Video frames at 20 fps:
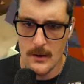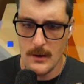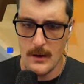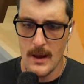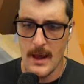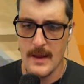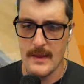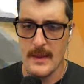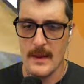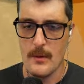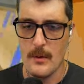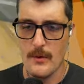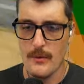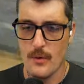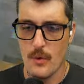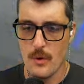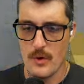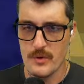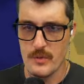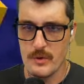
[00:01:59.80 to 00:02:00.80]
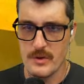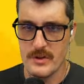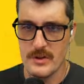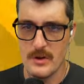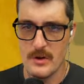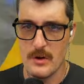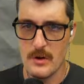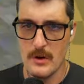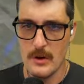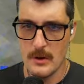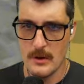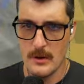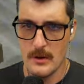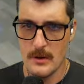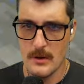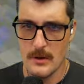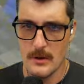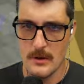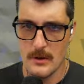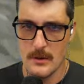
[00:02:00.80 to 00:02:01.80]
And then, of course, we're still
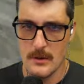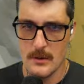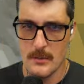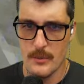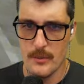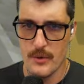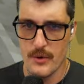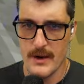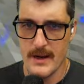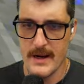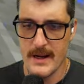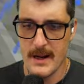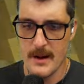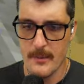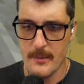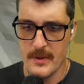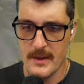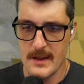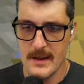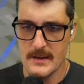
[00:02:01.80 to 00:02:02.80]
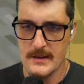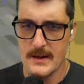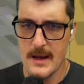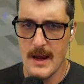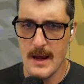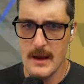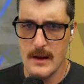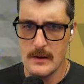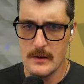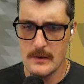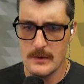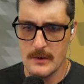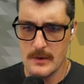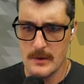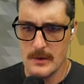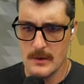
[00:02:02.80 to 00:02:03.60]
breeding up these guys.